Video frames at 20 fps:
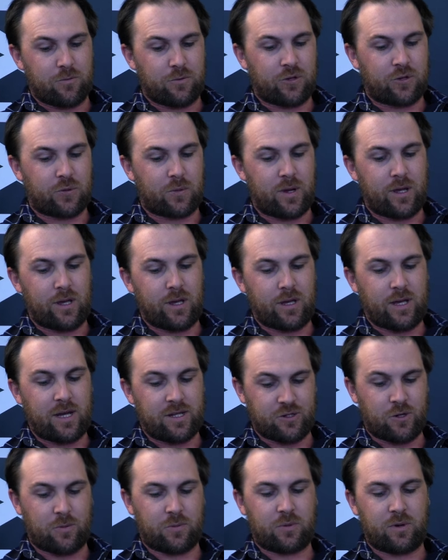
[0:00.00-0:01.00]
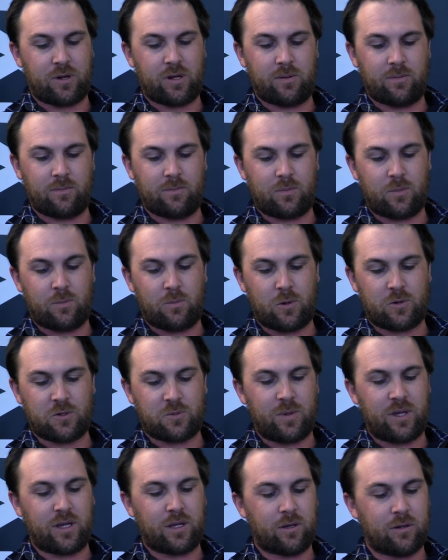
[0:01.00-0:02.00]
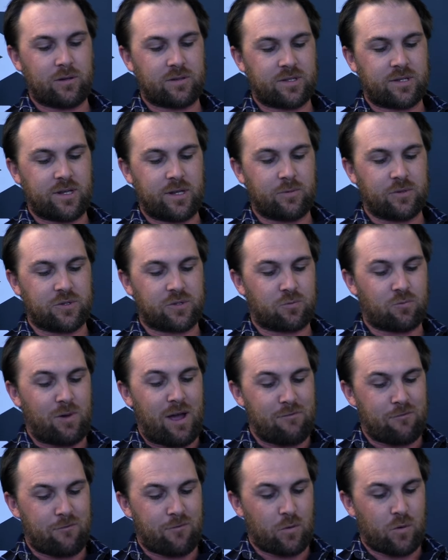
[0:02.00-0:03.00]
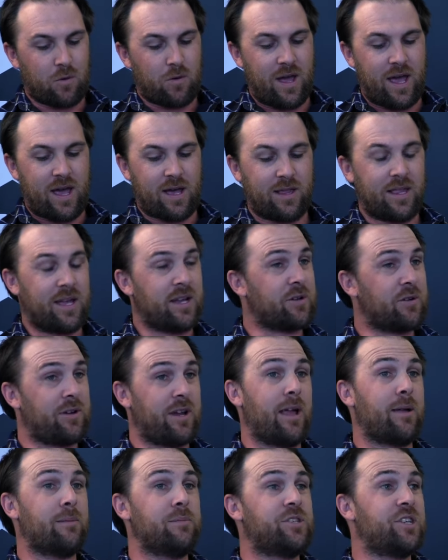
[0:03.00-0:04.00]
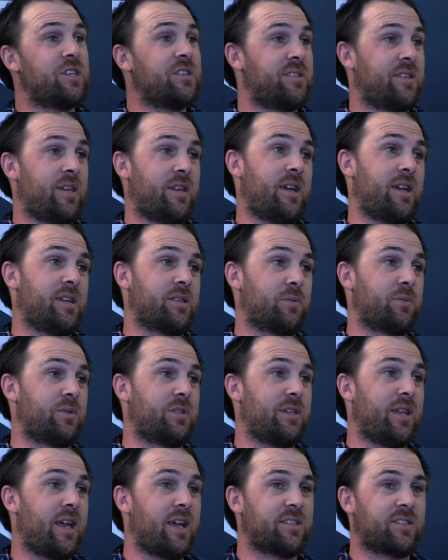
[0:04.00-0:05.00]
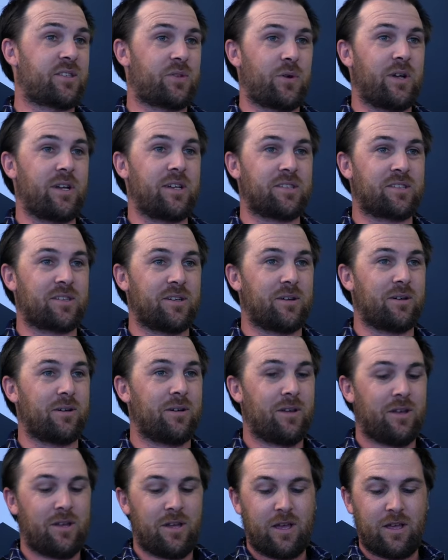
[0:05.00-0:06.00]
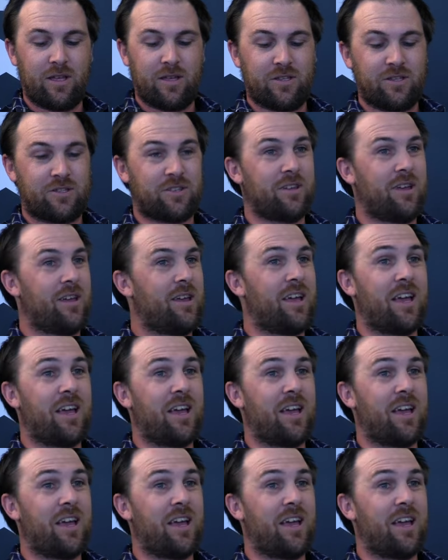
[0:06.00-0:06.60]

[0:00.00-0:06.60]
from the three uh, top three models being Utes, it was Rav4, Outlander, and MGZS were the next three. So, so SUVs.